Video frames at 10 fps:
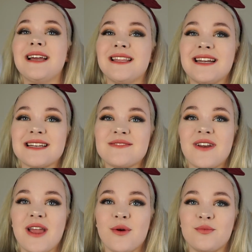in the next
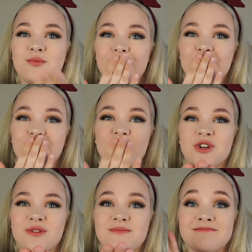video.
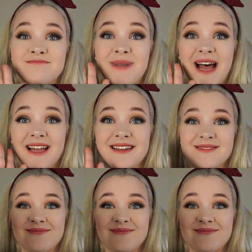Bye!